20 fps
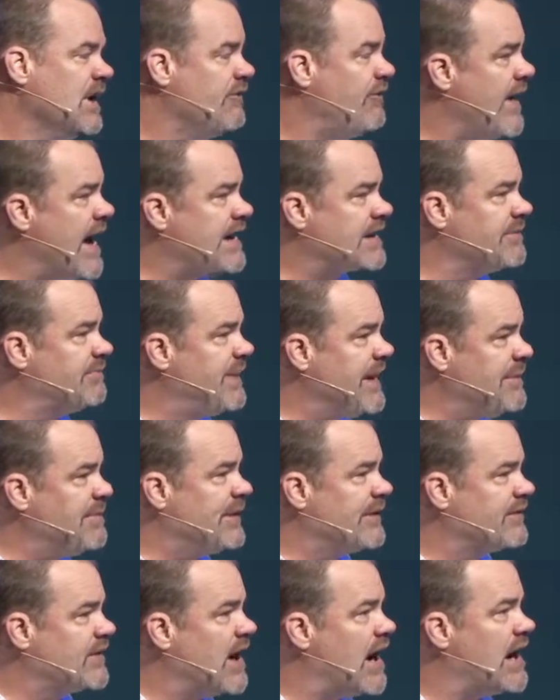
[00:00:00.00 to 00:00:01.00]
In fact, the
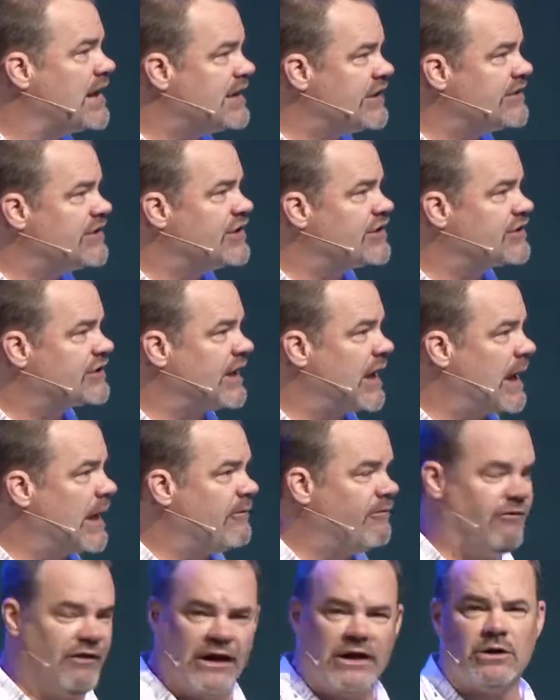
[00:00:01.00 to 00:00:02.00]
people of God during this
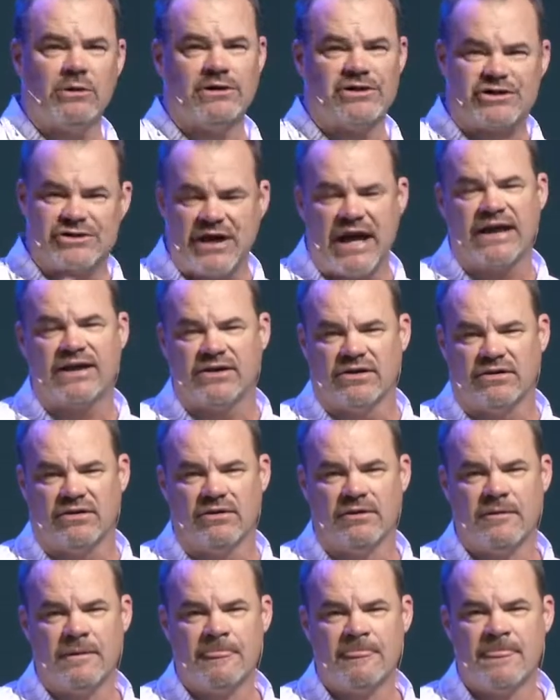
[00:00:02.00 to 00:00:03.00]
time follow a
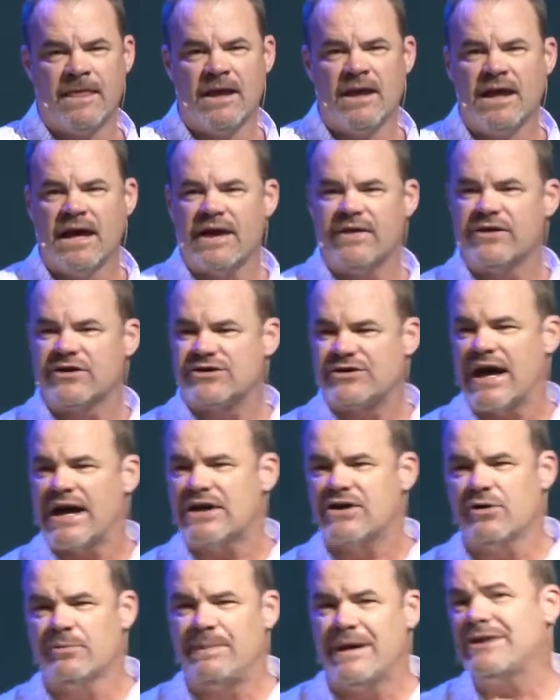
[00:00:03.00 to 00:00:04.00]
cycle. And the
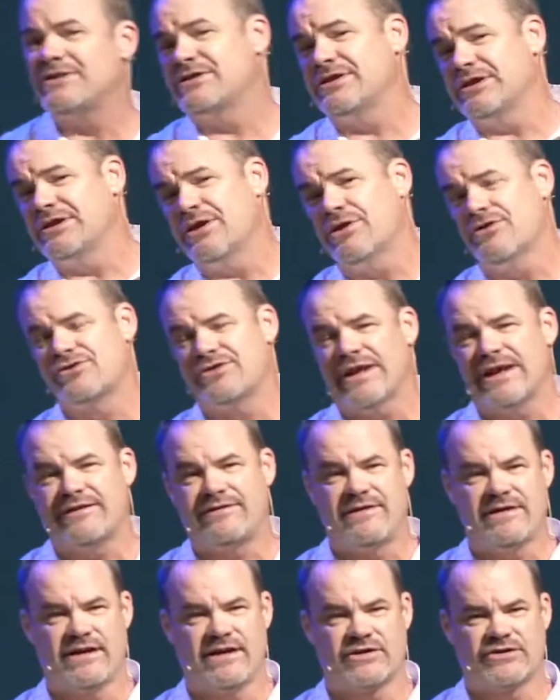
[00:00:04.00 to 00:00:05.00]
cycle basically goes
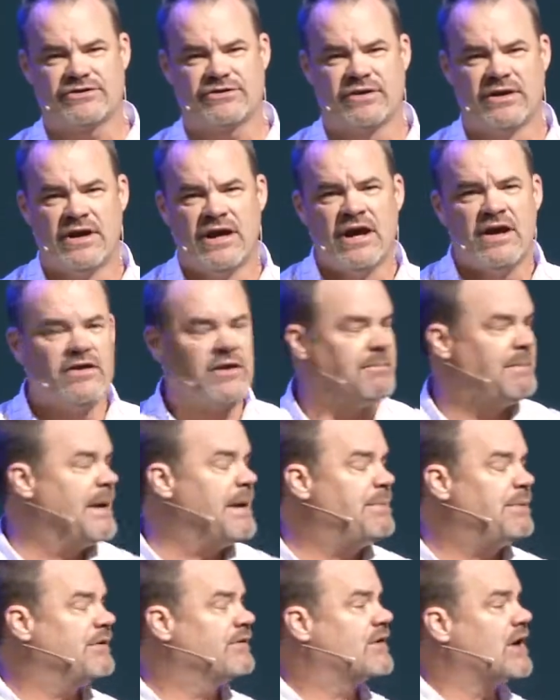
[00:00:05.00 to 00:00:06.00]
like this The
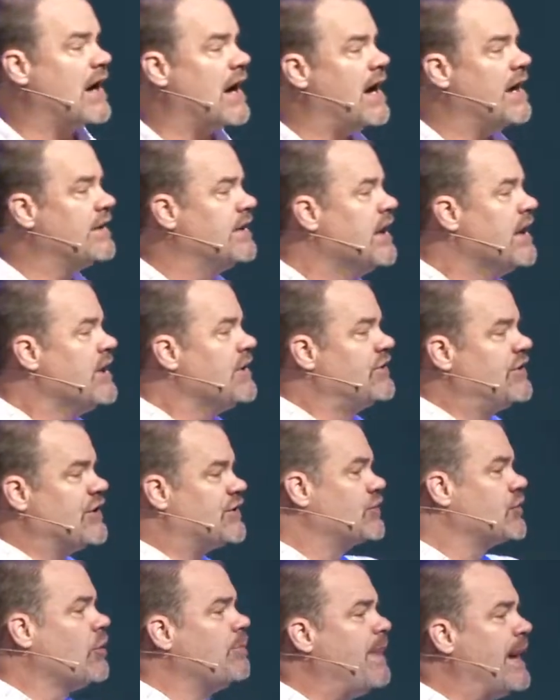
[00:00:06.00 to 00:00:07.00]
people of God
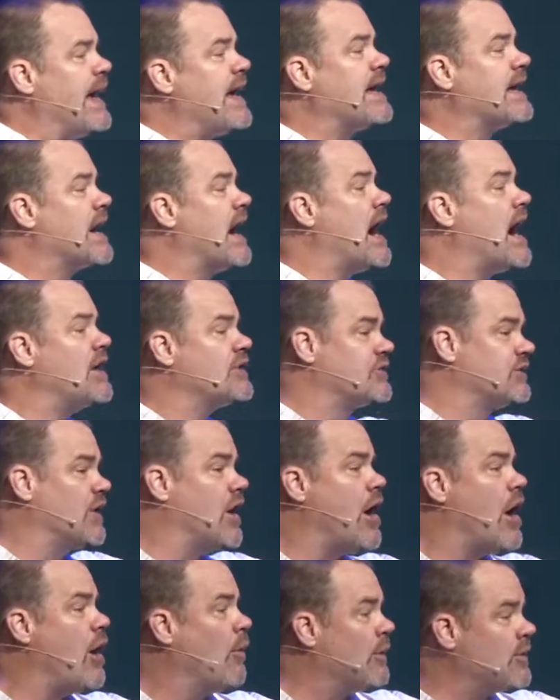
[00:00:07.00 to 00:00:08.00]
disobey God's
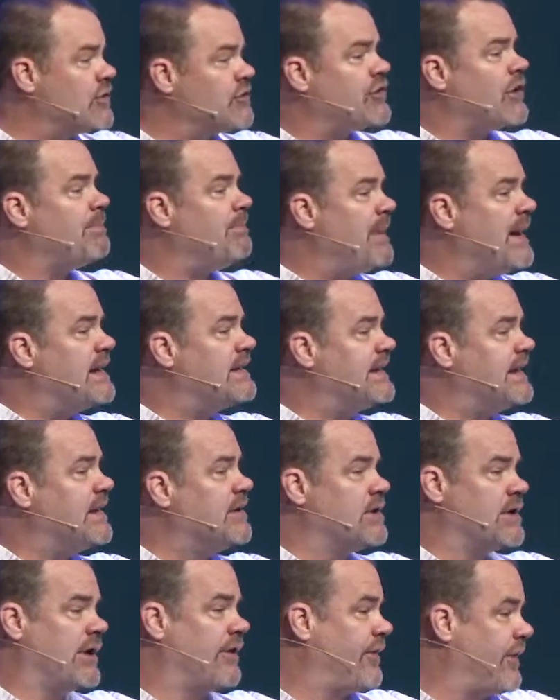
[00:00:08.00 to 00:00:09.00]
law, which is a big
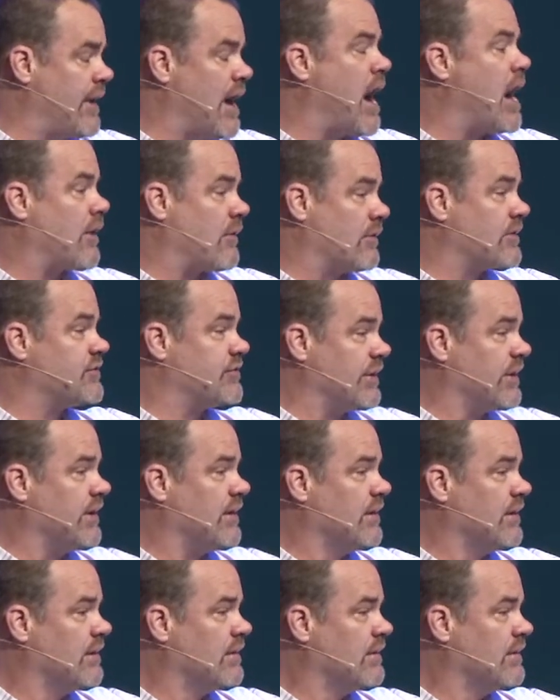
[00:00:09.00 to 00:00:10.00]
deal in a
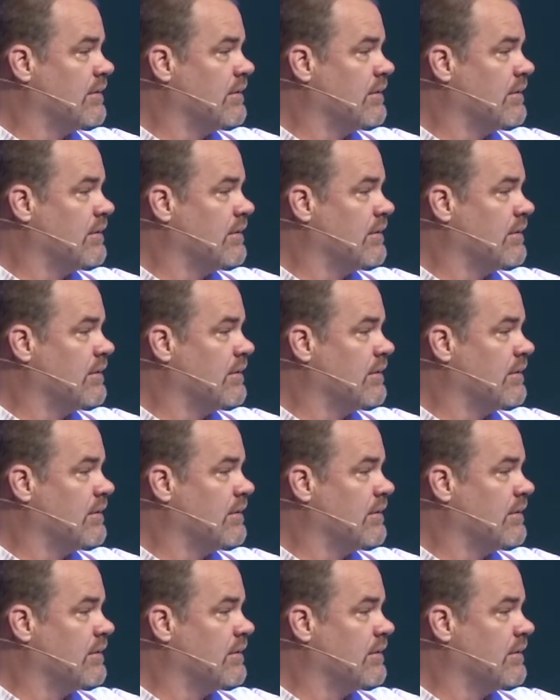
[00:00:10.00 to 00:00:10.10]
theocracy.